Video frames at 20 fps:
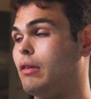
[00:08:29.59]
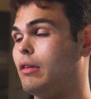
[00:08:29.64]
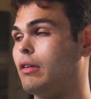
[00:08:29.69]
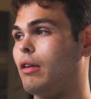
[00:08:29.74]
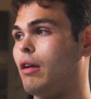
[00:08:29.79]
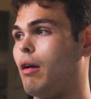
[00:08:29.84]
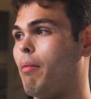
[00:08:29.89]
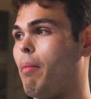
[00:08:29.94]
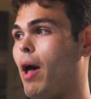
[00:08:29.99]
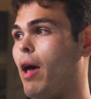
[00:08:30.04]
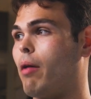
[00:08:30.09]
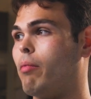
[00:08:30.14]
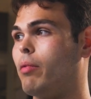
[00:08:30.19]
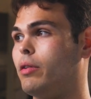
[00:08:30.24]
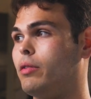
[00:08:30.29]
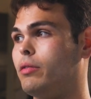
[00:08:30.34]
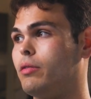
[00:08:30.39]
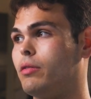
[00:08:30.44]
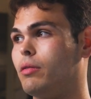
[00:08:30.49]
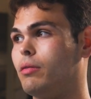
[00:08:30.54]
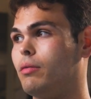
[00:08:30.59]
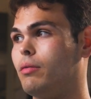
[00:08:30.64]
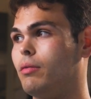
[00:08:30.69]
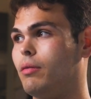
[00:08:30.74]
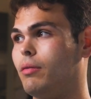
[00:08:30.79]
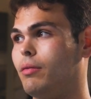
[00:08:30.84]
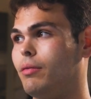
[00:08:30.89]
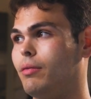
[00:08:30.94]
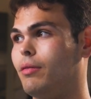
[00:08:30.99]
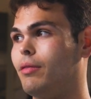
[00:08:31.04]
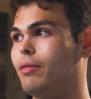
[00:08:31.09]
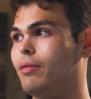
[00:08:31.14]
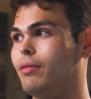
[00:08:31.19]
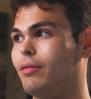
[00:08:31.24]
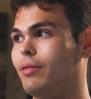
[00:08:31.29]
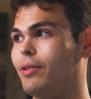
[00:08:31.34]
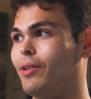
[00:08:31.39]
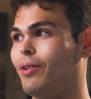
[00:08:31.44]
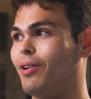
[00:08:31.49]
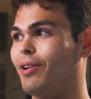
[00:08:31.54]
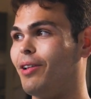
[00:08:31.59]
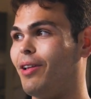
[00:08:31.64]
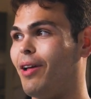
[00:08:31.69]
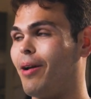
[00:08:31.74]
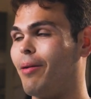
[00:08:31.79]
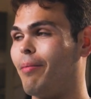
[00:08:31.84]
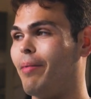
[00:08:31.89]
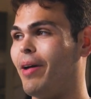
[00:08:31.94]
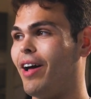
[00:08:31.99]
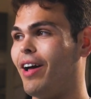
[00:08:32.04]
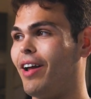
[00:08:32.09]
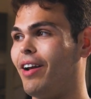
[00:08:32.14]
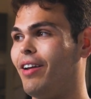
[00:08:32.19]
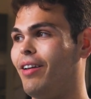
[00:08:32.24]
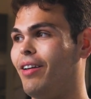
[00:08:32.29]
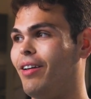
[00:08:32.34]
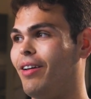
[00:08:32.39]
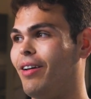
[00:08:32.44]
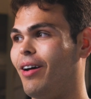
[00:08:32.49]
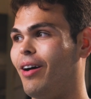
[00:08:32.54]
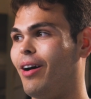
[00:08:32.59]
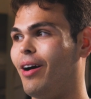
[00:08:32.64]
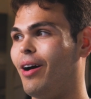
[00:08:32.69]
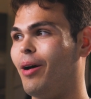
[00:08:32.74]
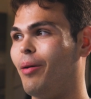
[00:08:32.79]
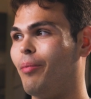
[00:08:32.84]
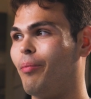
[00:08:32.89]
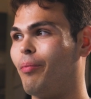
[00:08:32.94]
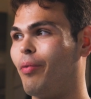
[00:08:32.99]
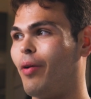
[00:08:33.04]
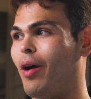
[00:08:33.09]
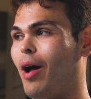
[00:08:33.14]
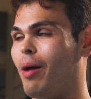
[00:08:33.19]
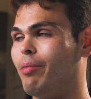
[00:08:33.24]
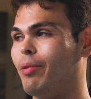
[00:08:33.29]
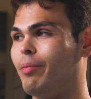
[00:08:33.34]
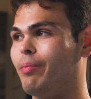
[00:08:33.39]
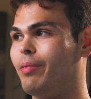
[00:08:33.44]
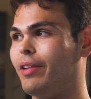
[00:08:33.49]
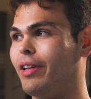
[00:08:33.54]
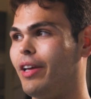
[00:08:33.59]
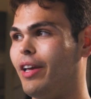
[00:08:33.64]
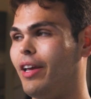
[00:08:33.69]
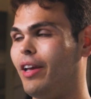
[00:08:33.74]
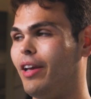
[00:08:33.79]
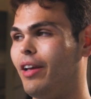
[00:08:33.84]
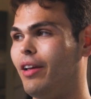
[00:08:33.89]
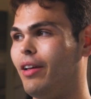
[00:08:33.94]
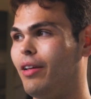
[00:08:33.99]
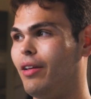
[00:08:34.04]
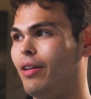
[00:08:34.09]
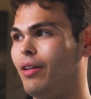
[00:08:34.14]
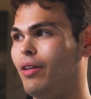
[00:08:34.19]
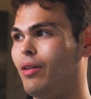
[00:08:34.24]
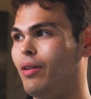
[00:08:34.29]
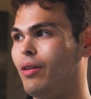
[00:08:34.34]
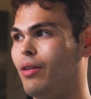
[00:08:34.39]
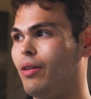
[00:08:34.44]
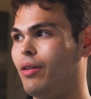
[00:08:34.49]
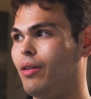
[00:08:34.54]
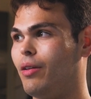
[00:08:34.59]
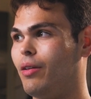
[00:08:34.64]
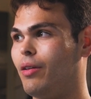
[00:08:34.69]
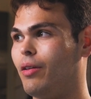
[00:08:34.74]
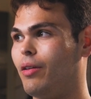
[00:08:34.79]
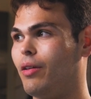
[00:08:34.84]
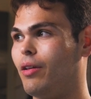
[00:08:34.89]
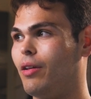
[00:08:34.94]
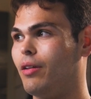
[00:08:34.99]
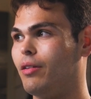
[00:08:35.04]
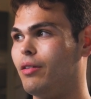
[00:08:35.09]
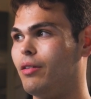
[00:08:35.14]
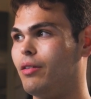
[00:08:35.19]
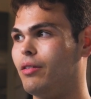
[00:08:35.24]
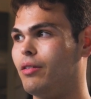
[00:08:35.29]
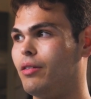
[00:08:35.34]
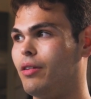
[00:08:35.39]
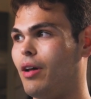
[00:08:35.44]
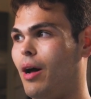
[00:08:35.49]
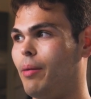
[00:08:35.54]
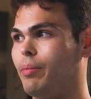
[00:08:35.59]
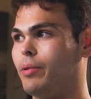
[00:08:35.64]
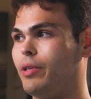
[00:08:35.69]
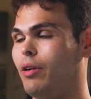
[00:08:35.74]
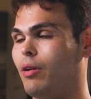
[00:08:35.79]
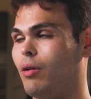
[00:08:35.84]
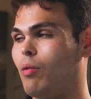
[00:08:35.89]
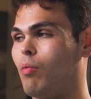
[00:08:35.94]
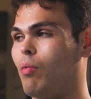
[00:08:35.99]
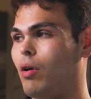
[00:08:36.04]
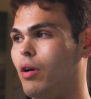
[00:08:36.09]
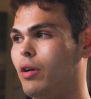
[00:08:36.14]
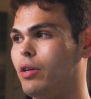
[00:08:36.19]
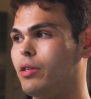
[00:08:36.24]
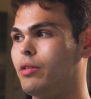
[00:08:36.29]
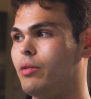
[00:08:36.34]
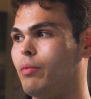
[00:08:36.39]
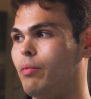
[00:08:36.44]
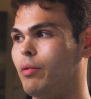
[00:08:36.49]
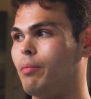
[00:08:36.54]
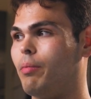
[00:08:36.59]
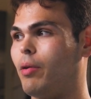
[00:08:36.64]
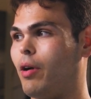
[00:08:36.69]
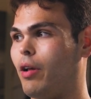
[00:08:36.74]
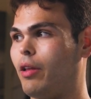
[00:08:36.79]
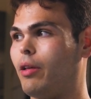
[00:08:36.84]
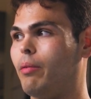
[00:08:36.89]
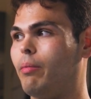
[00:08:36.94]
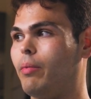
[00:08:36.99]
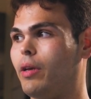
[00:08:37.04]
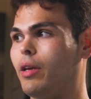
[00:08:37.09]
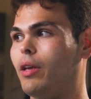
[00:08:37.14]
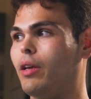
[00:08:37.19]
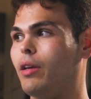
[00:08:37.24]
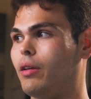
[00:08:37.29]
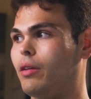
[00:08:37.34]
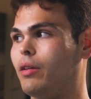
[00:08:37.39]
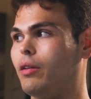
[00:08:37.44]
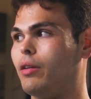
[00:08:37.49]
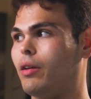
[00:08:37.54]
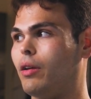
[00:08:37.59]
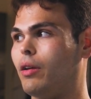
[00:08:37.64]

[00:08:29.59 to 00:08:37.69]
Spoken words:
a lot of bad ones. Heard a lot of bad. Probably top tier worst would probably be,